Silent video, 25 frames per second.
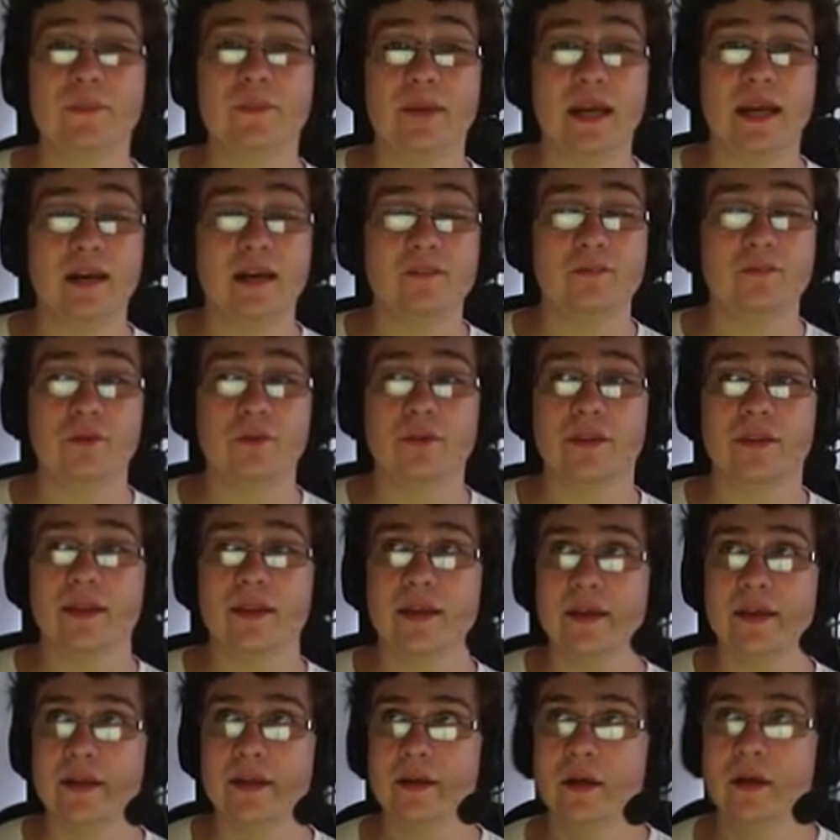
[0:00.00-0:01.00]
Toxic we
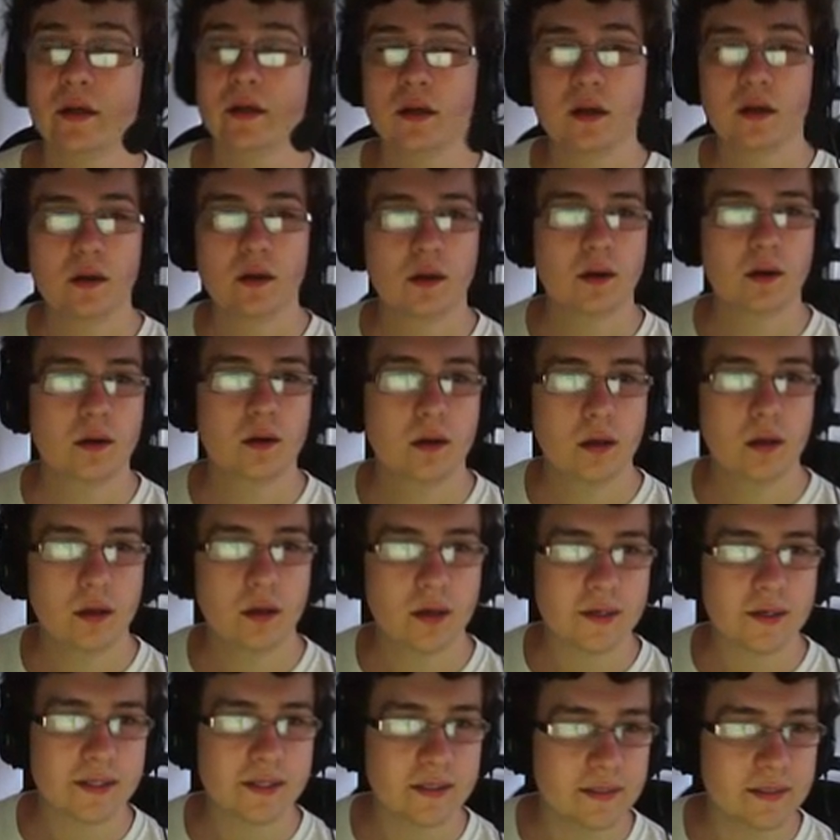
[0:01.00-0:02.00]
have for the
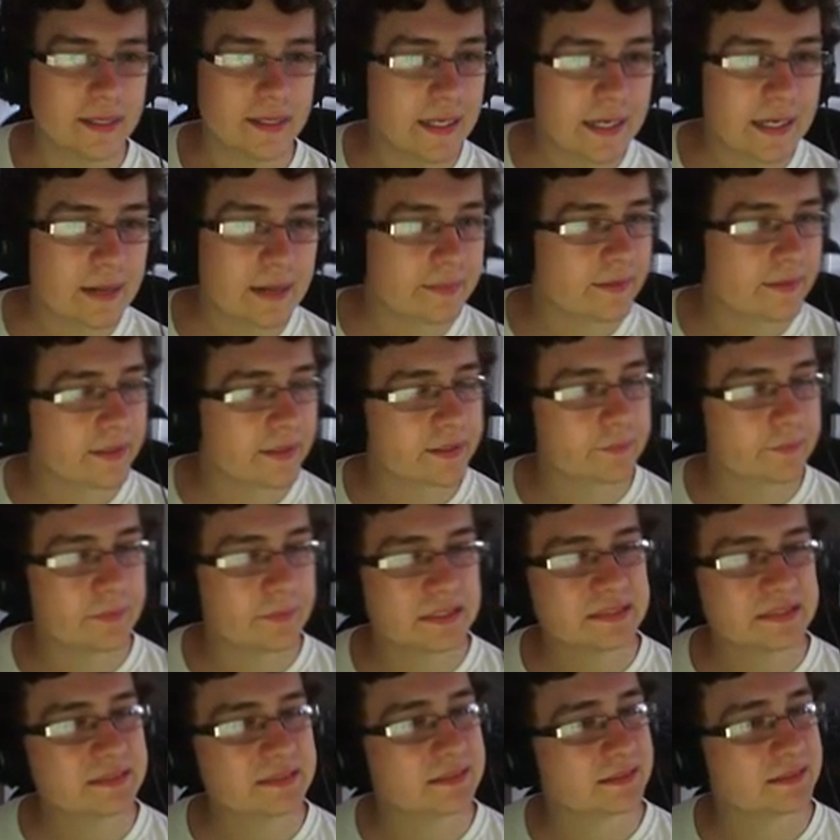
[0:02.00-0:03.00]
Galade, I
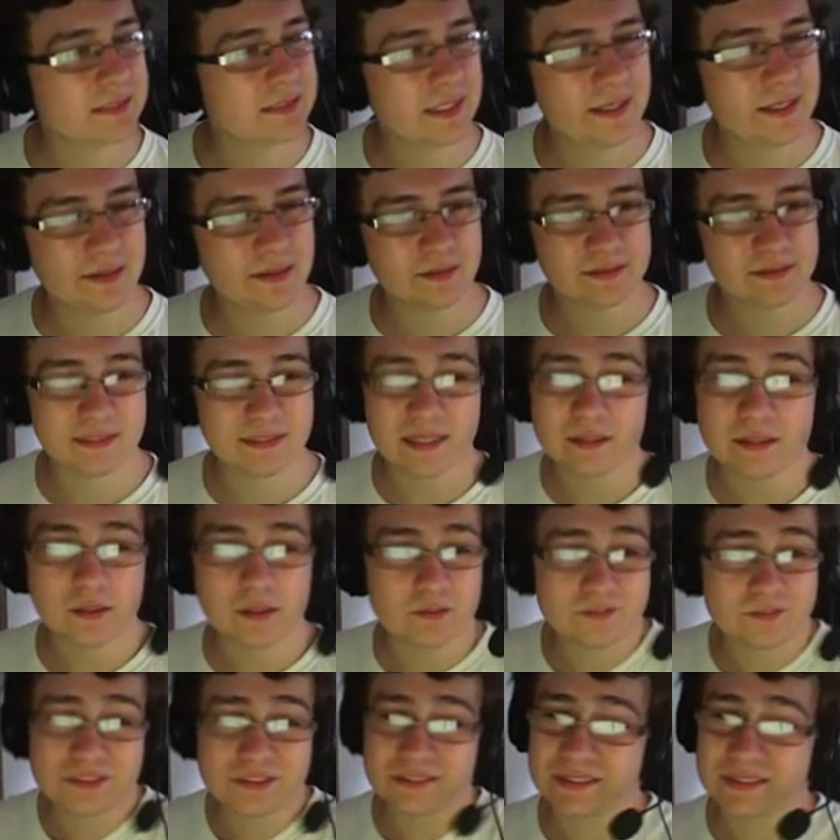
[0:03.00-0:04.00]
think it was,
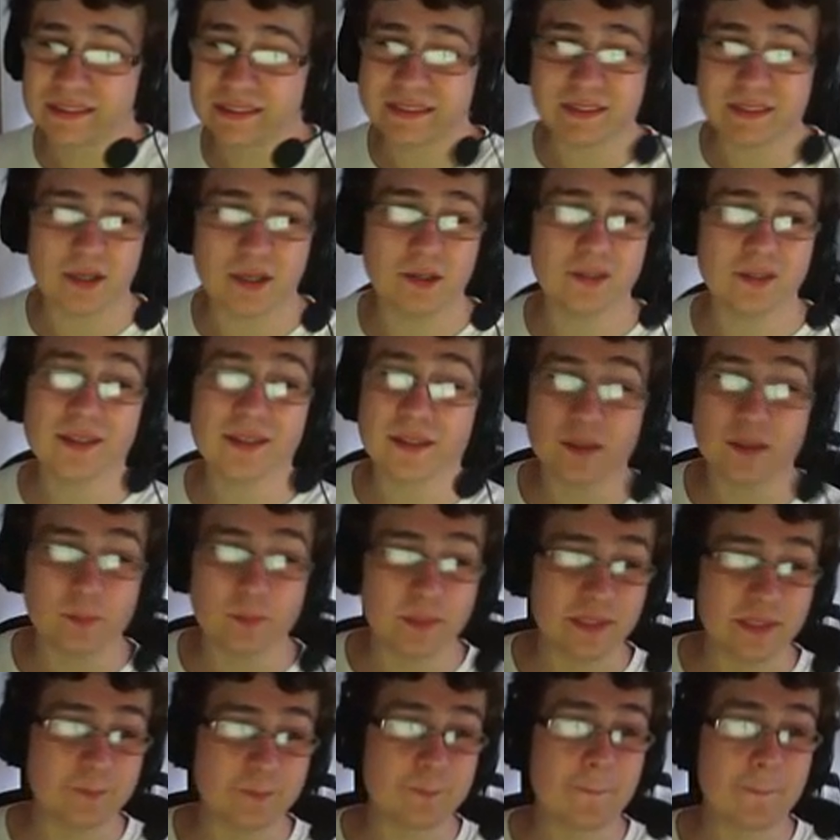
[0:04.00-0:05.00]
and Slack Off just to
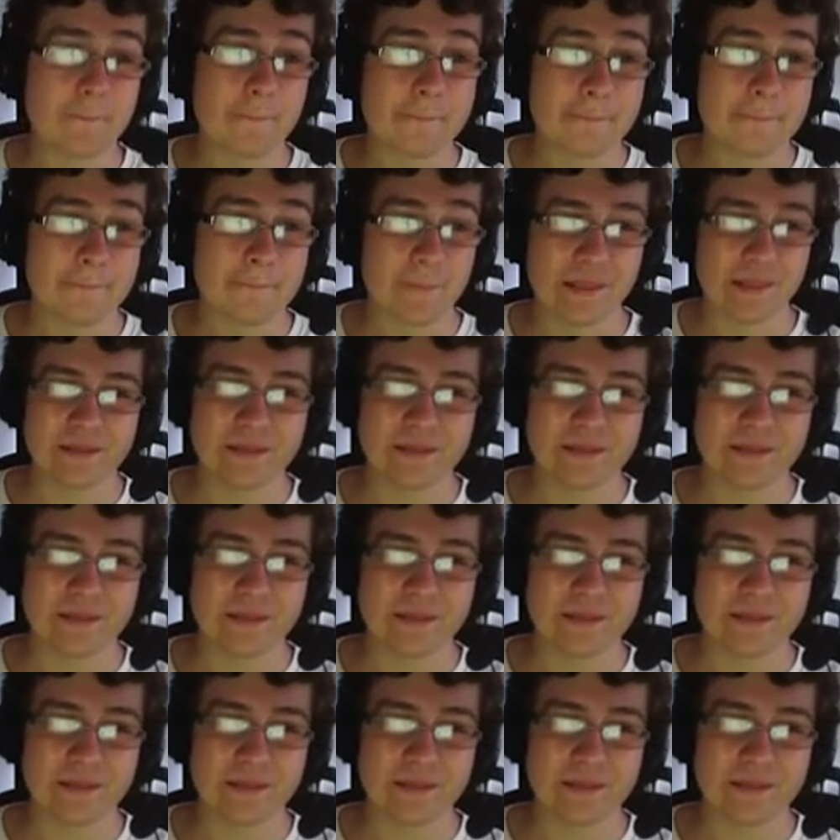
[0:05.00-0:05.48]
stall a little bit.